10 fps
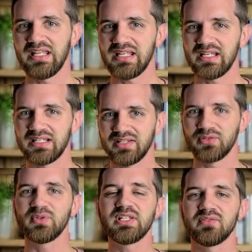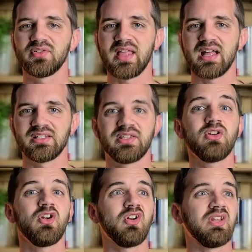And the reason for that is
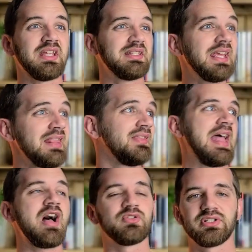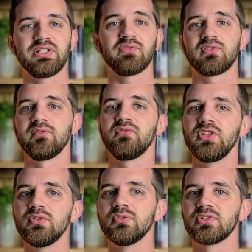there are like 10,000 different
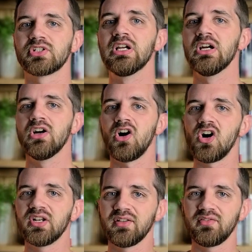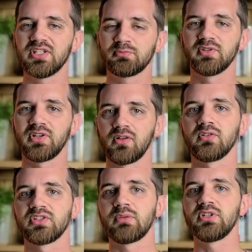views on this
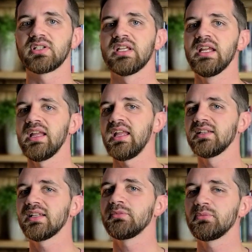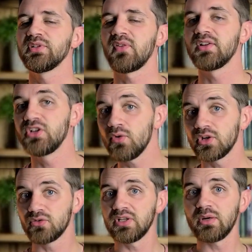particular subject. And sometimes if I don't
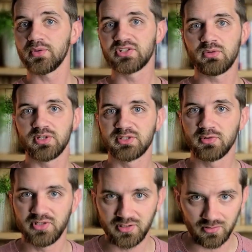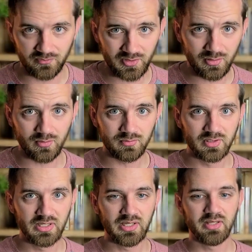agree with someone's particular view,
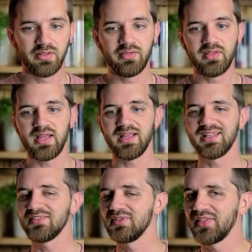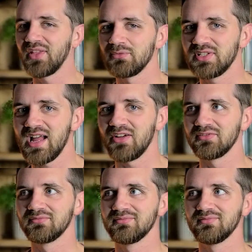they give me a thumbs
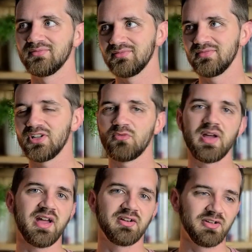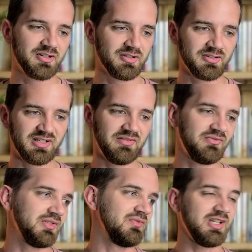down, no matter
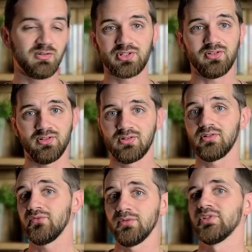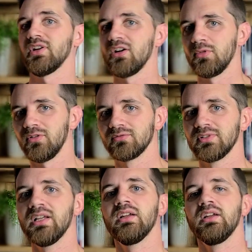if the video was good or if it was terrible.
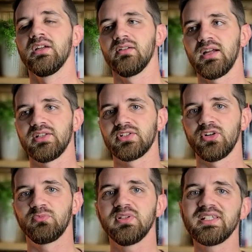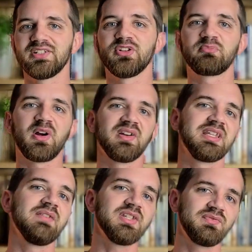Right, so please do your
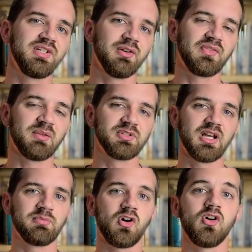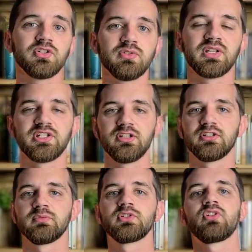part, give this video a thumbs up, also consider
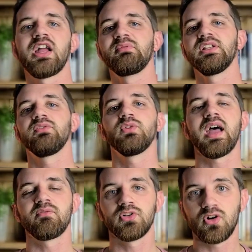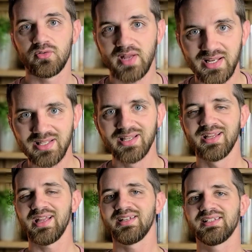subscribing if you haven't already,
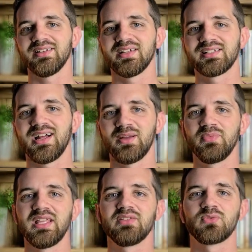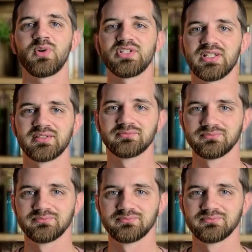and until next time, thank you for watching.